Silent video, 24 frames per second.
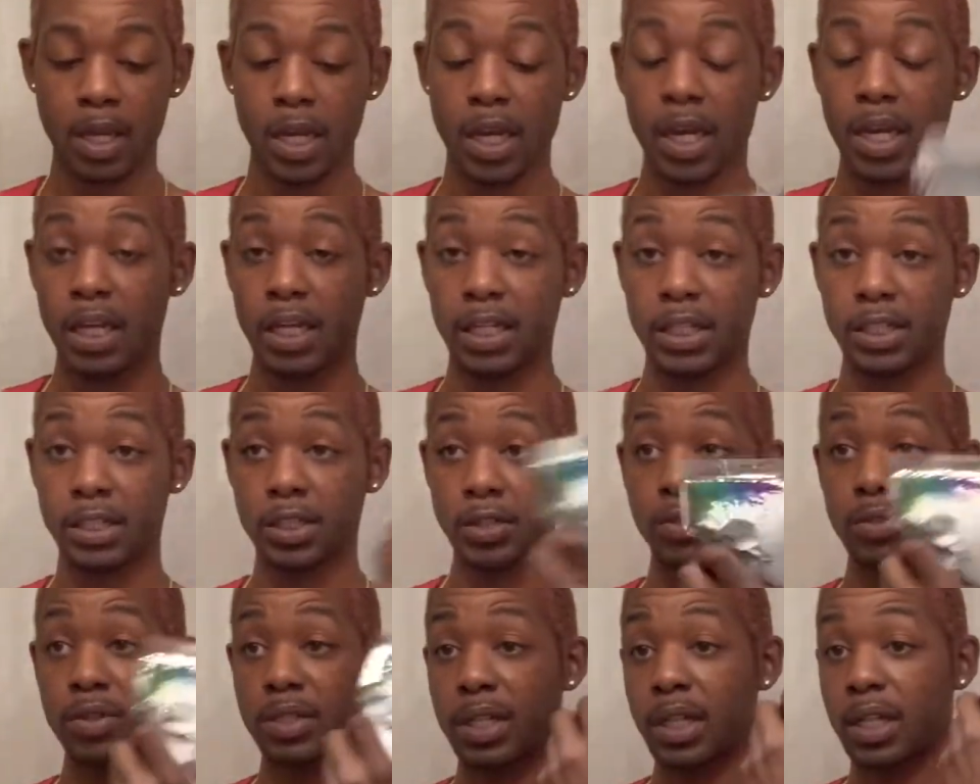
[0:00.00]
is
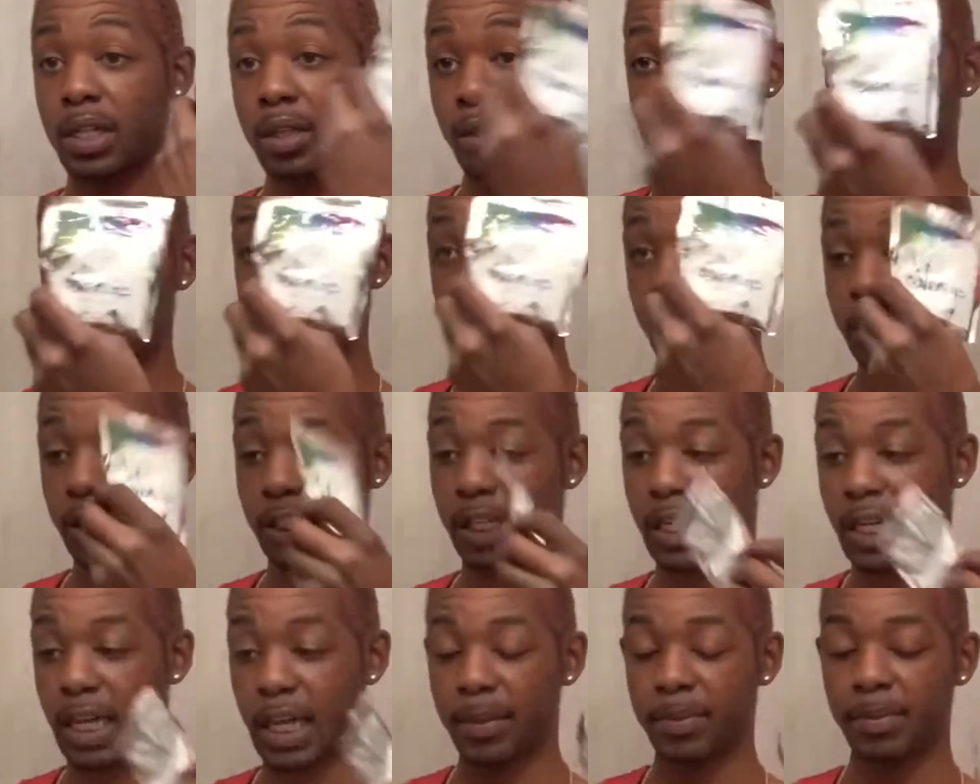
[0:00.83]
using the bleach
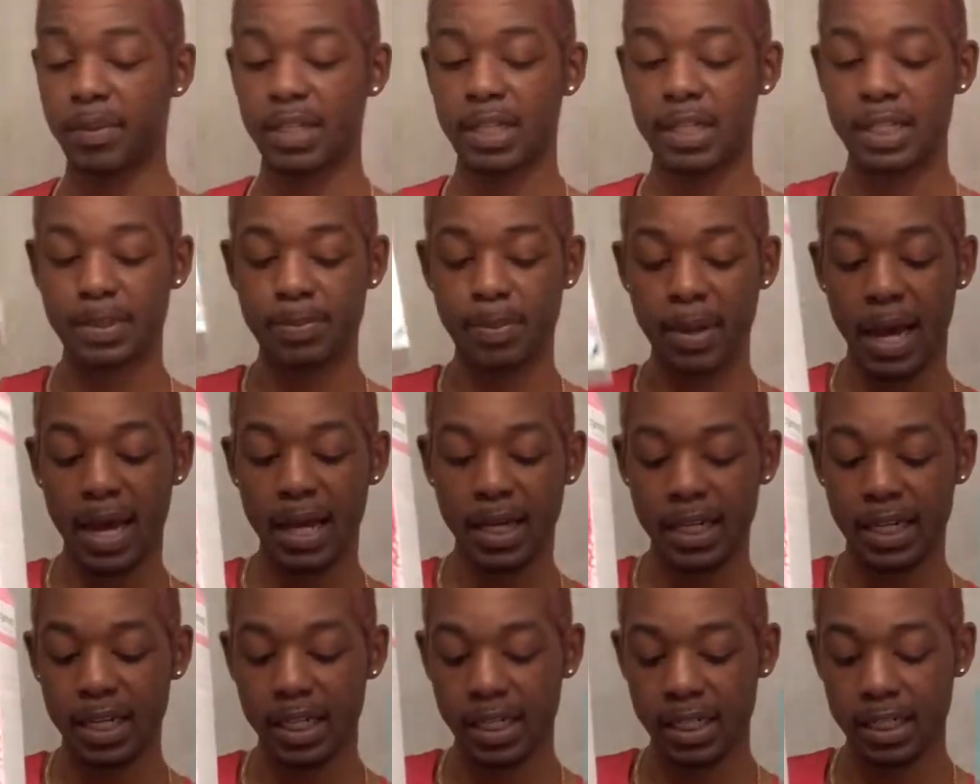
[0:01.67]
that came in this
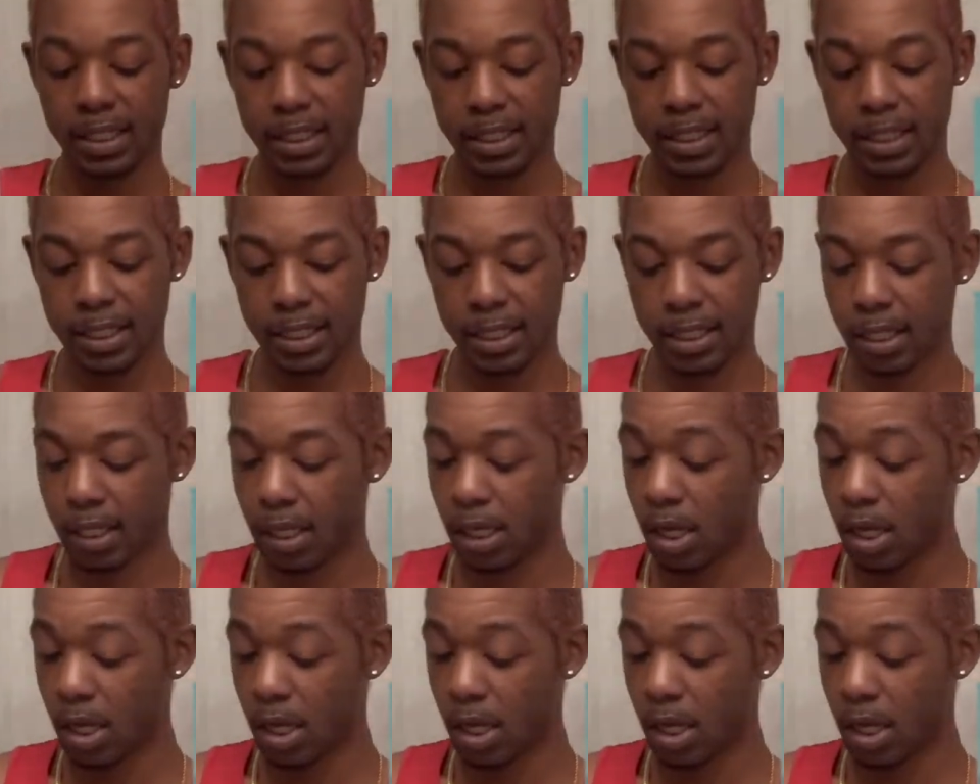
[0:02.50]
packet